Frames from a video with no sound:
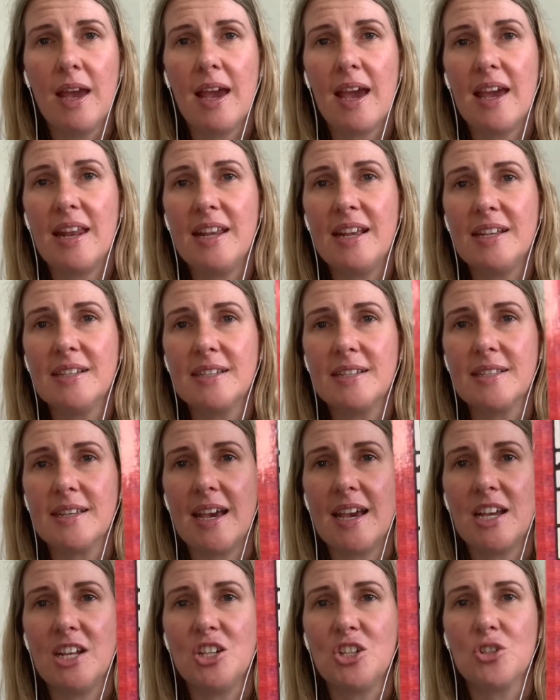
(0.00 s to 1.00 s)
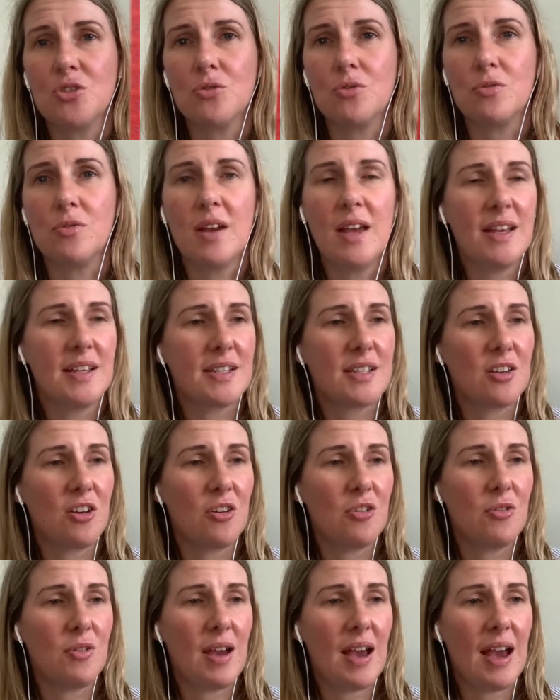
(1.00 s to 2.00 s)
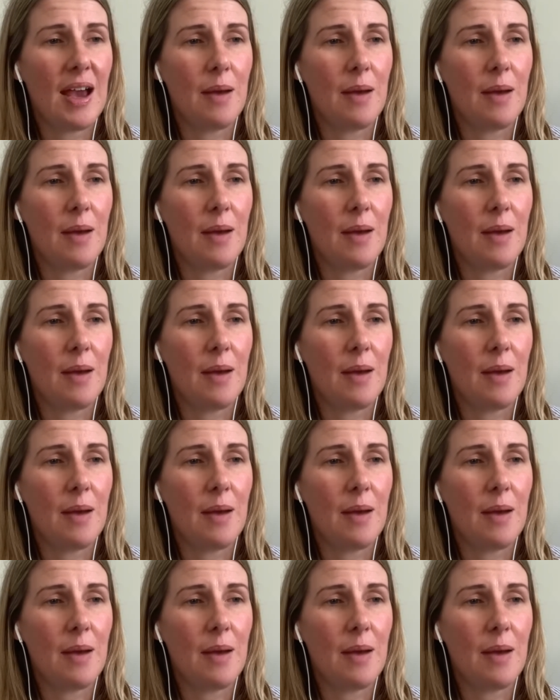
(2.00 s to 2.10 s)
And here's his angel. So